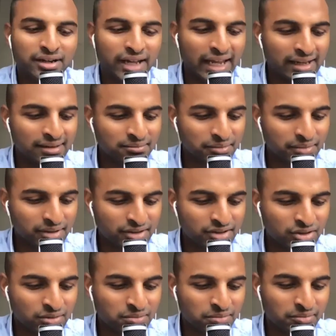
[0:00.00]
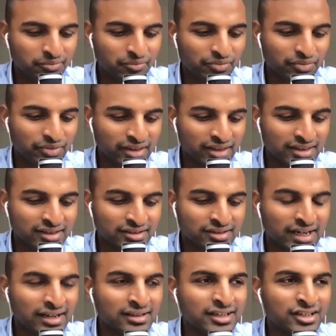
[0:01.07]
And this kind
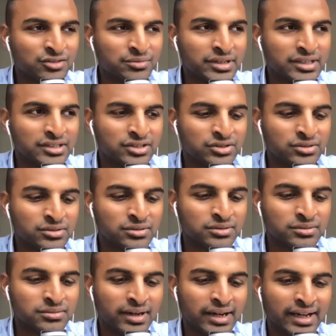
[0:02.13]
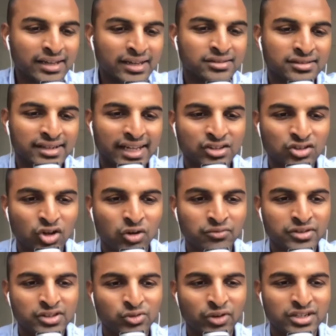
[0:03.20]
of leads me to, I guess, the next
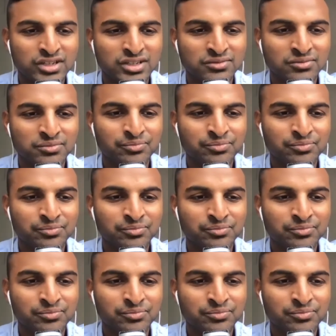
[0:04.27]
obvious question,